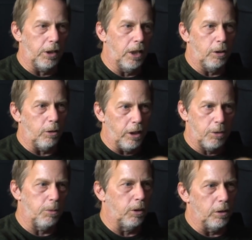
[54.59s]
data
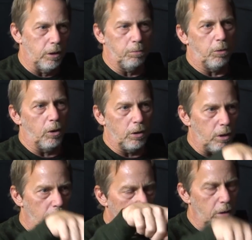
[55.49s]
transport and
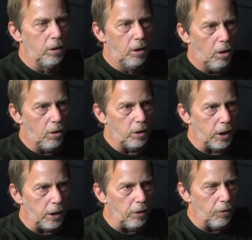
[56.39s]
protocol and all the
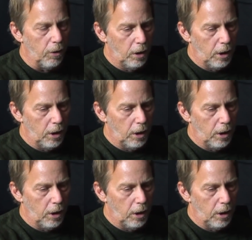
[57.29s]
layers.